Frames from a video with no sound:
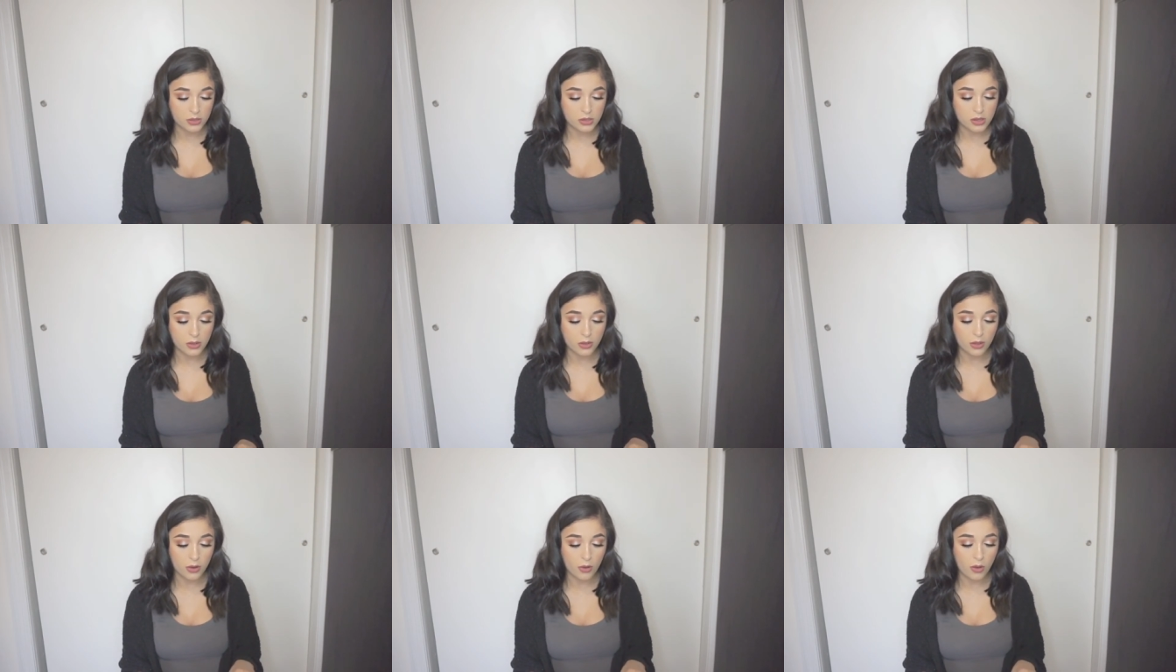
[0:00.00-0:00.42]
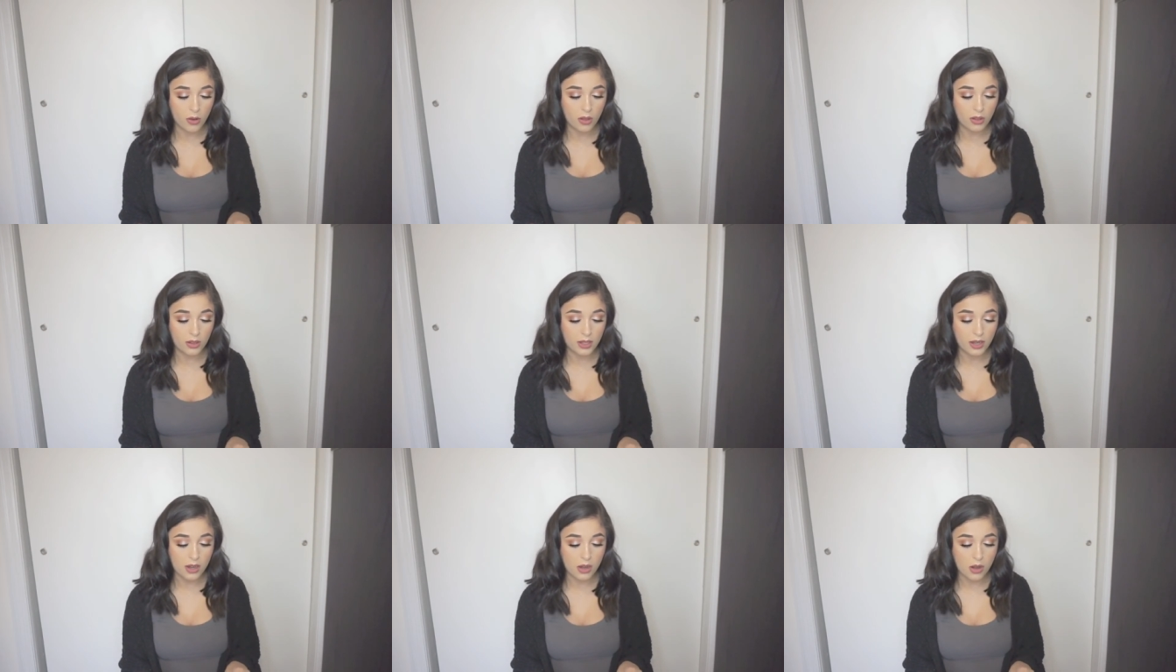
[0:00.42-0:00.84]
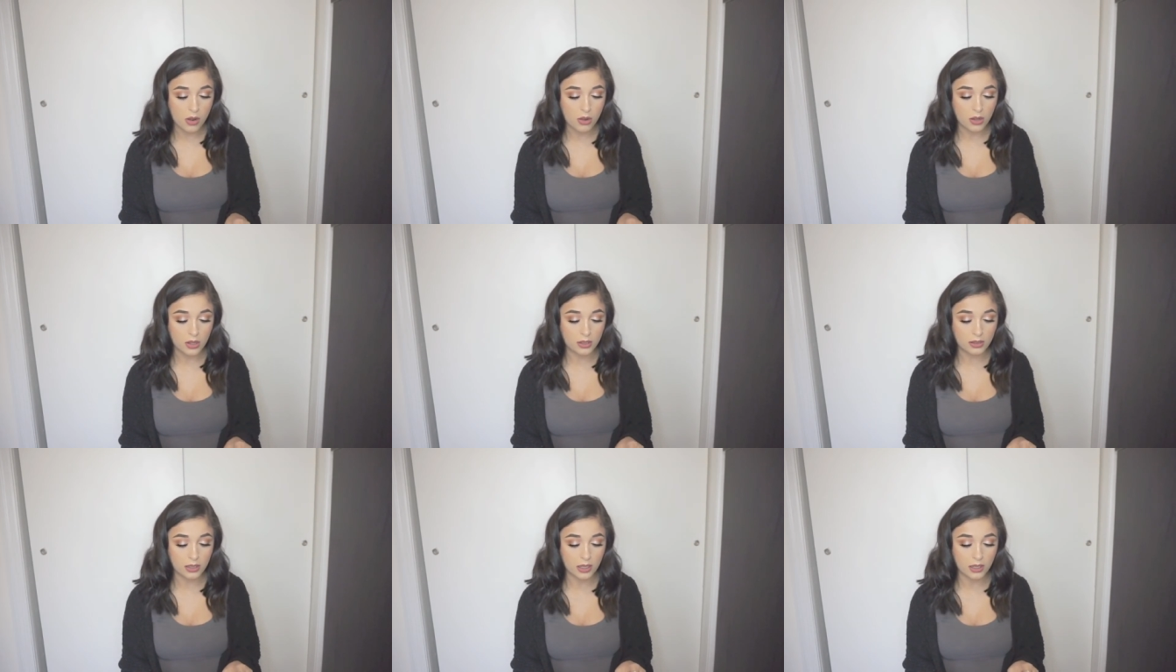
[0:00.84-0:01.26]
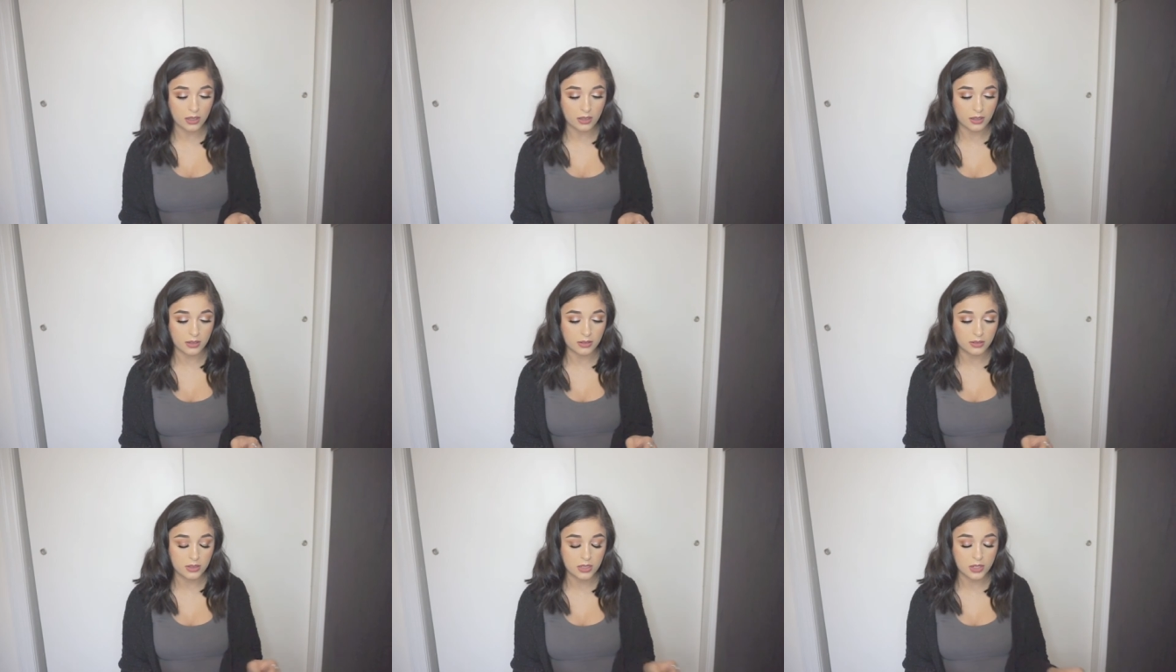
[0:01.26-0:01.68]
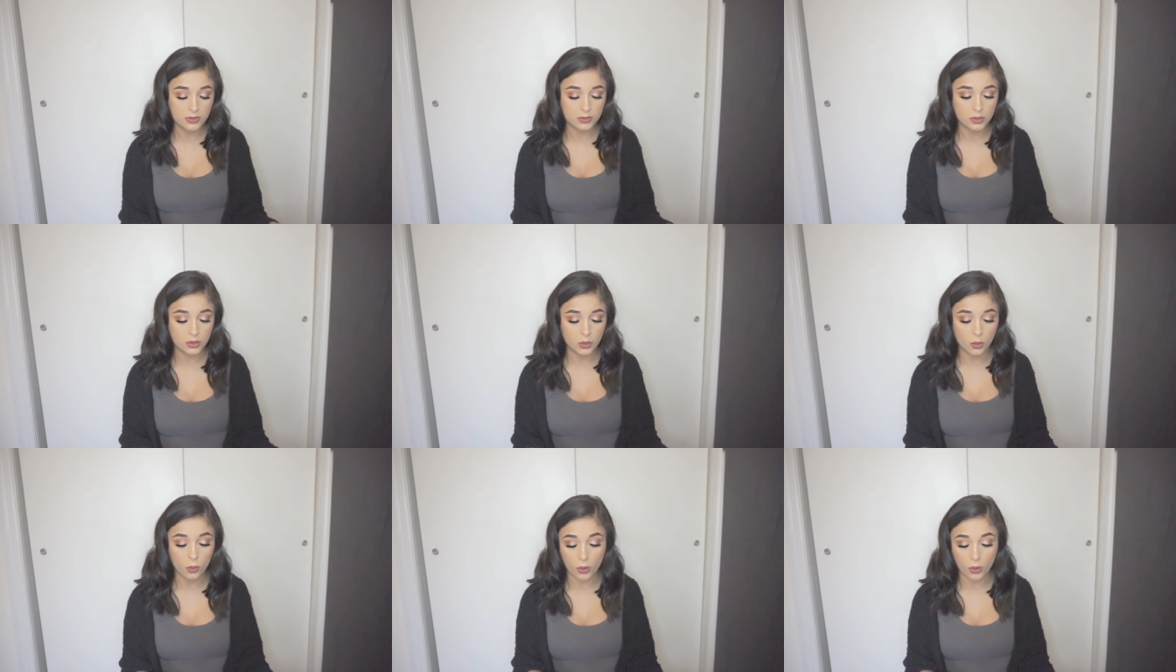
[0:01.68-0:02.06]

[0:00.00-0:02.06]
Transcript: So they're all in like a different